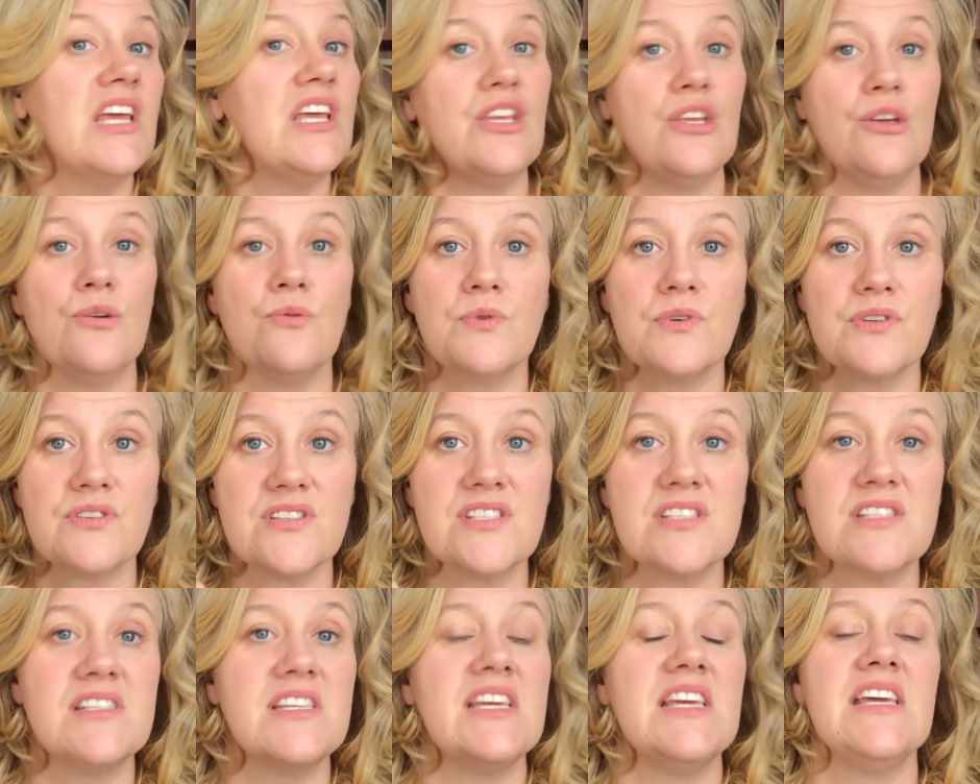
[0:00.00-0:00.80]
You will
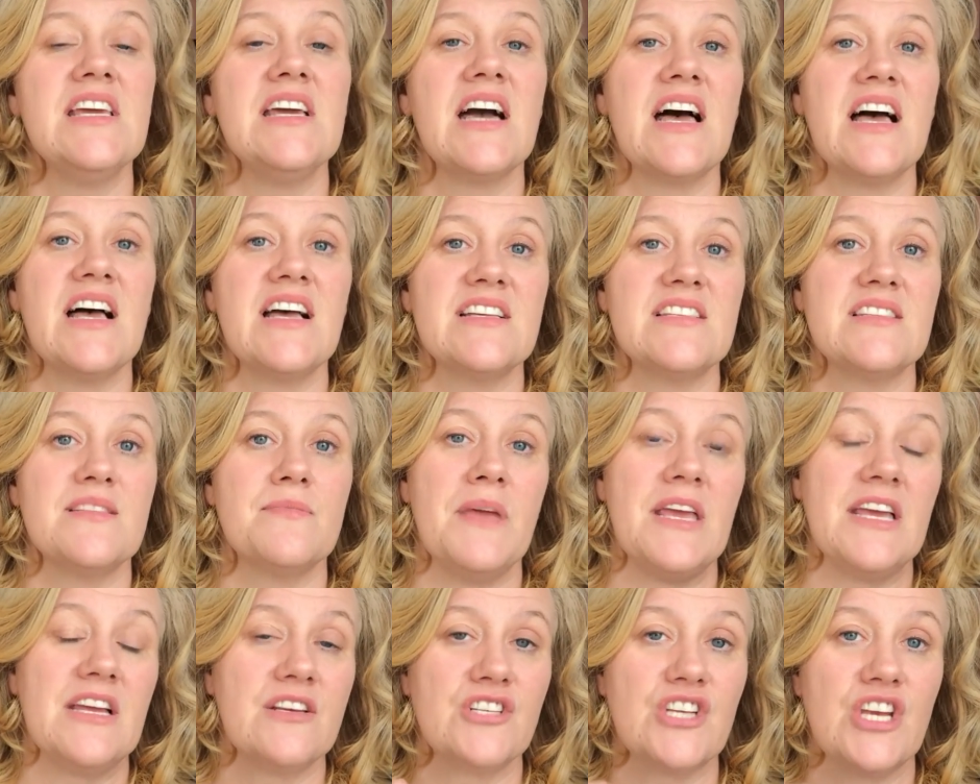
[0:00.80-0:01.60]
see us
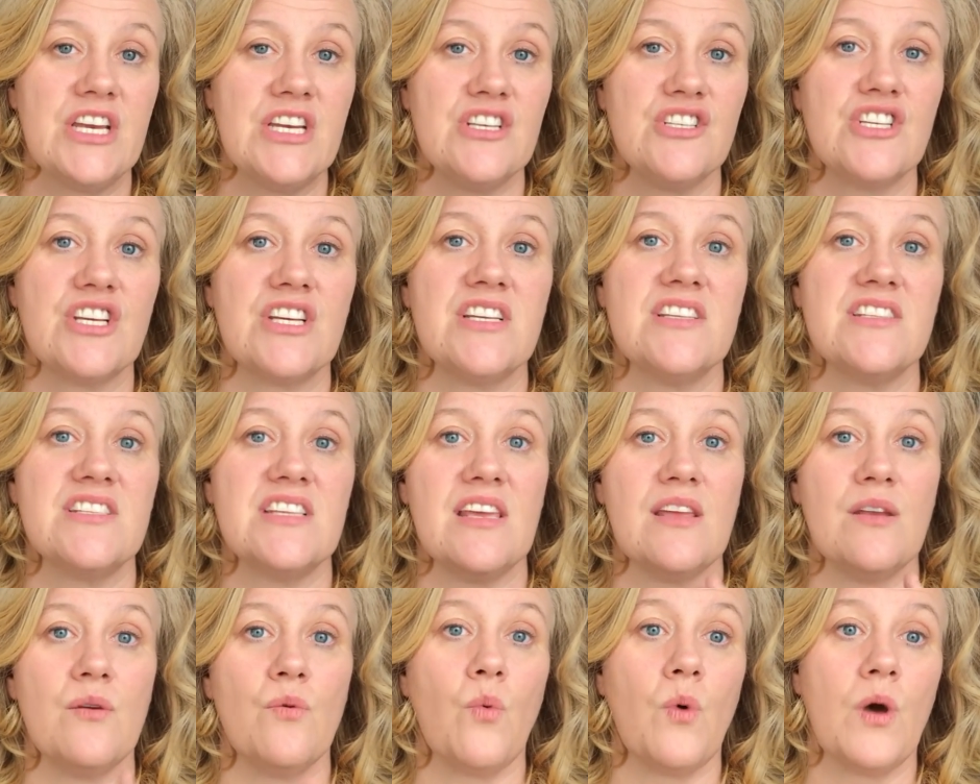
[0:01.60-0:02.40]
make changes
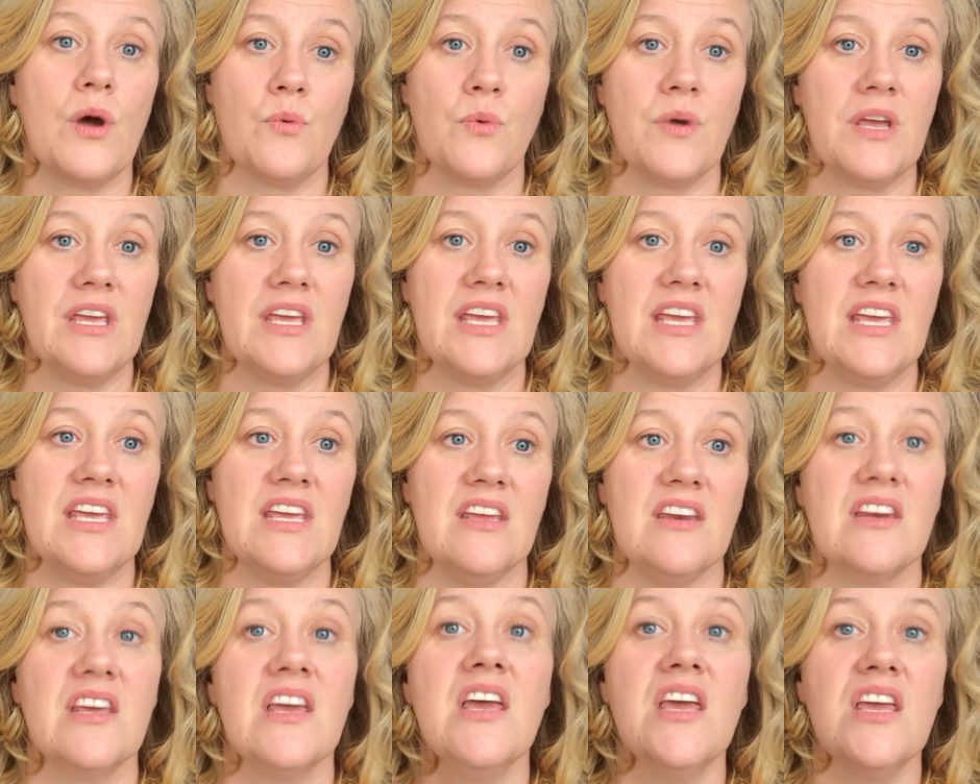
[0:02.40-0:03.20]
in what we
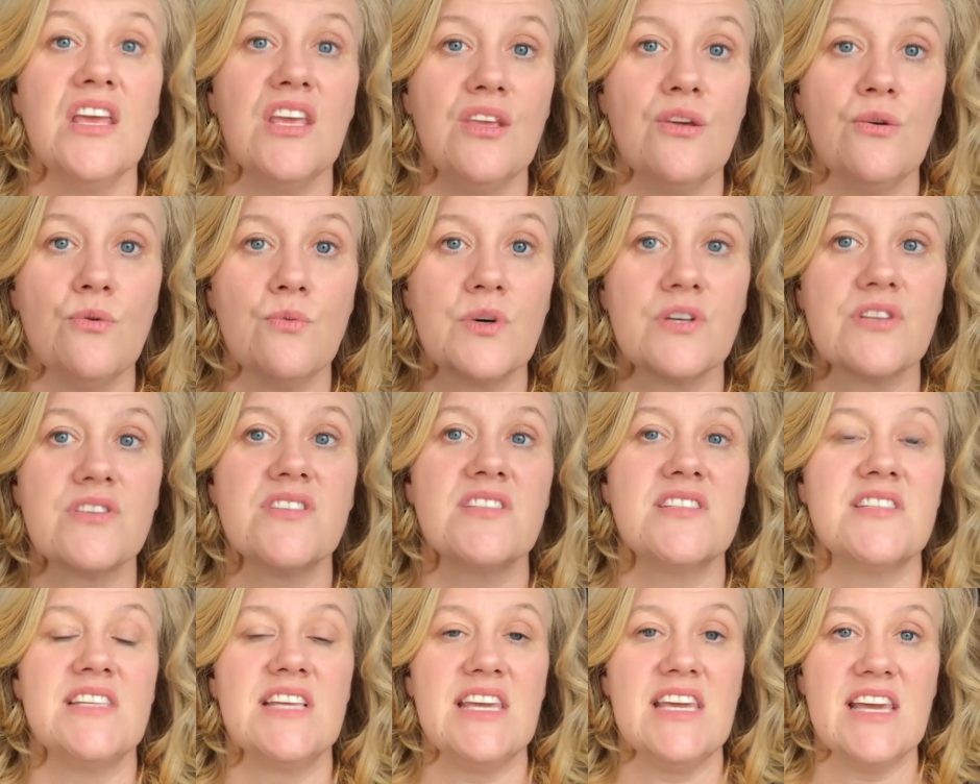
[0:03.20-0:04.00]
eat. You will
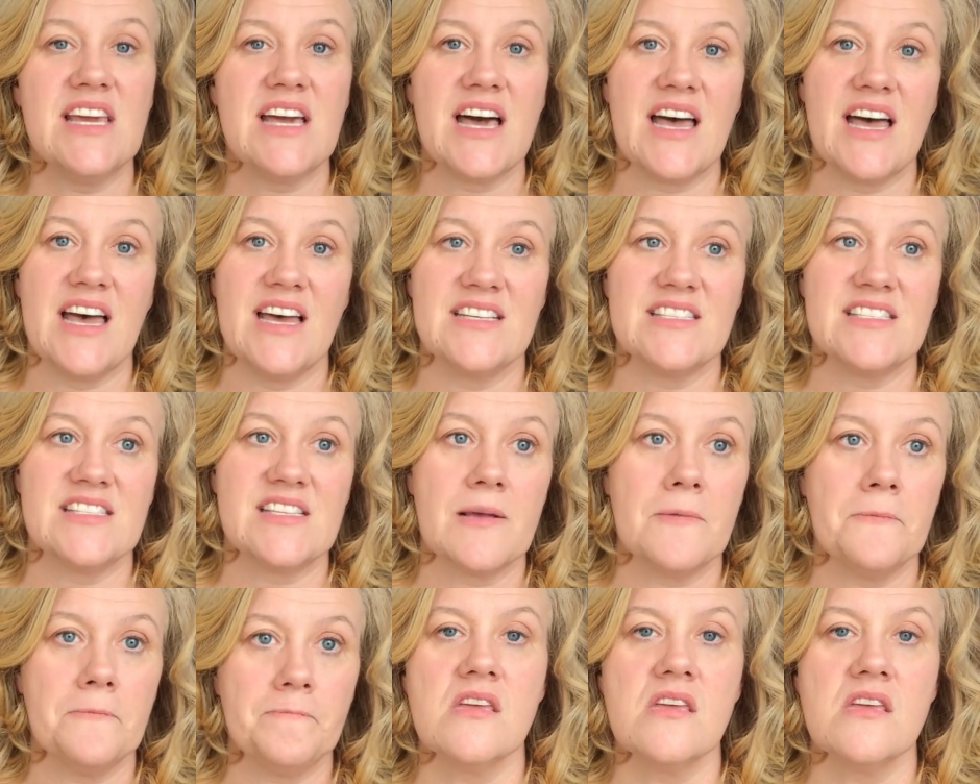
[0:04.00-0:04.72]
see us